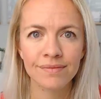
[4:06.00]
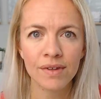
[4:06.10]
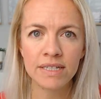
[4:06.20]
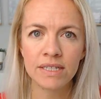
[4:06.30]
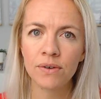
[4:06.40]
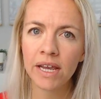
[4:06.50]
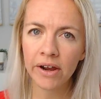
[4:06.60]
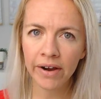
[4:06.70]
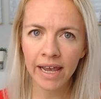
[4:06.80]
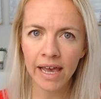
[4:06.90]
All right, so
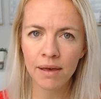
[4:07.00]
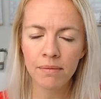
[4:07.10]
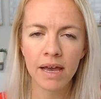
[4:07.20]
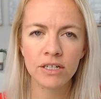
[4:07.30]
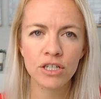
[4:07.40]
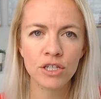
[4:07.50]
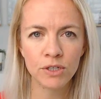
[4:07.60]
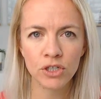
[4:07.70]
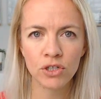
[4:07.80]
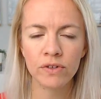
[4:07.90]
here I am. I just
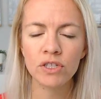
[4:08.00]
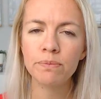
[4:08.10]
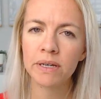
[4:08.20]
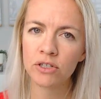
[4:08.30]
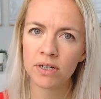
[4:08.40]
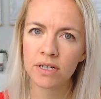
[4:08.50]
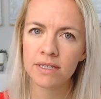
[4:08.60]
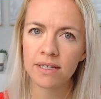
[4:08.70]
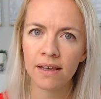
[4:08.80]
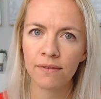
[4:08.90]
switched over to
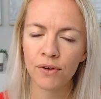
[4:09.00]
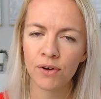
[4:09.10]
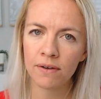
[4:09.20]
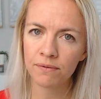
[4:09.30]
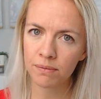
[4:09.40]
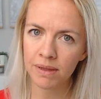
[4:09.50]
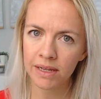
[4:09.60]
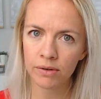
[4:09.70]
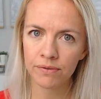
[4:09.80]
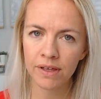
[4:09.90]
Pinterest. If you're not
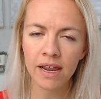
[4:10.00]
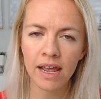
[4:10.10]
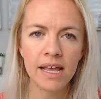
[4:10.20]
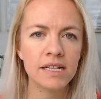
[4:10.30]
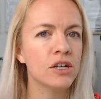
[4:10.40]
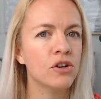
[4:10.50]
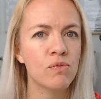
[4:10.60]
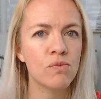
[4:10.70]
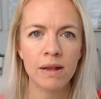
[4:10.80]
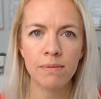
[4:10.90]
familiar with it, it's a
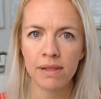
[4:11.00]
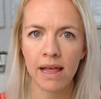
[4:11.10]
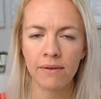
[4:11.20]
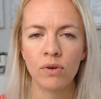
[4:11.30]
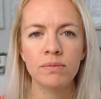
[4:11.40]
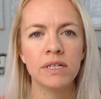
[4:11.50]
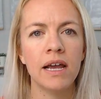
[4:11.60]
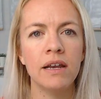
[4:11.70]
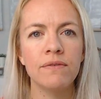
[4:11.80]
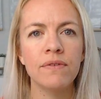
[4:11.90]
great platform to
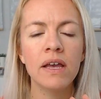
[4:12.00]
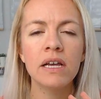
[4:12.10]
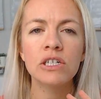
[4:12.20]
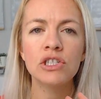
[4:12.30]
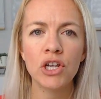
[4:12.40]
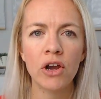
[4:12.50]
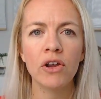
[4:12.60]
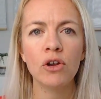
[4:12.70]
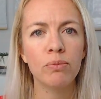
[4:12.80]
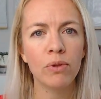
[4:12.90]
kind of share
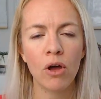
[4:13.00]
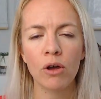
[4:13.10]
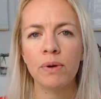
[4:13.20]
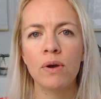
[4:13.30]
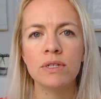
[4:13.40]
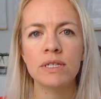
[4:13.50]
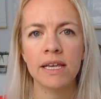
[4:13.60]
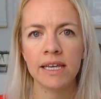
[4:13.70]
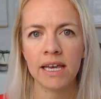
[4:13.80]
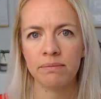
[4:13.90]
your blog posts
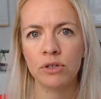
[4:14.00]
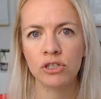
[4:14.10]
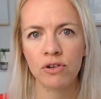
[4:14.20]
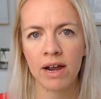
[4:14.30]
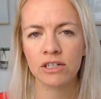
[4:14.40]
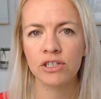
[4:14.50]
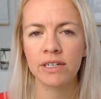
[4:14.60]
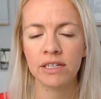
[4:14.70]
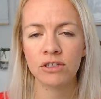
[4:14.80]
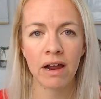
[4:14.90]
and get more
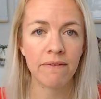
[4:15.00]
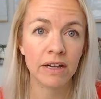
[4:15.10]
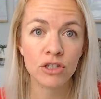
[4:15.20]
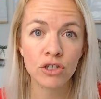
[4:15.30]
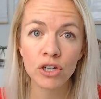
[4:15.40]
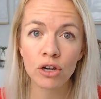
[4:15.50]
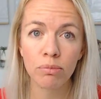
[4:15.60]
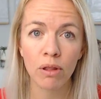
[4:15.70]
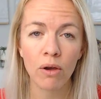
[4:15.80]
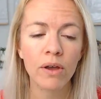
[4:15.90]
traction and traffic to your
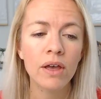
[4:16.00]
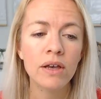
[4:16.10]
blog.